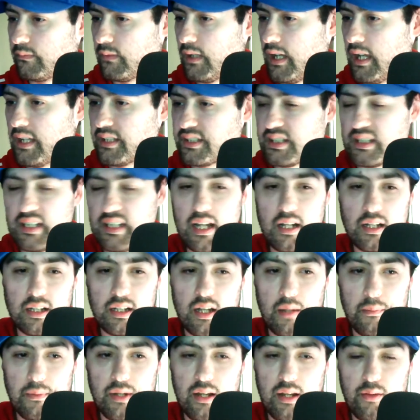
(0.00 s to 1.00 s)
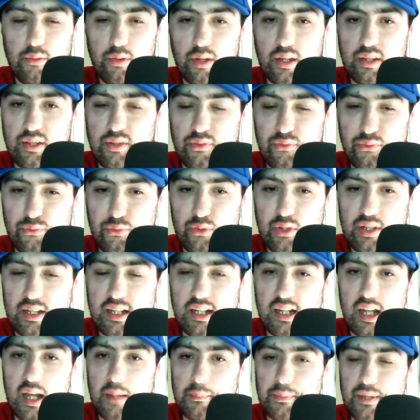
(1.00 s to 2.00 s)
Right, so now they're coming in for
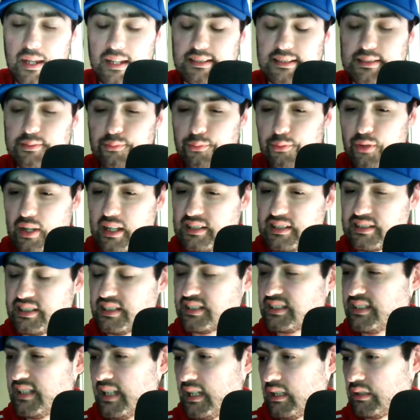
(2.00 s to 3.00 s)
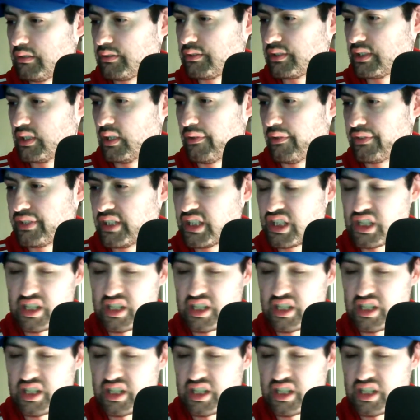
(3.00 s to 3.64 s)
the updates and fixes now. So obviously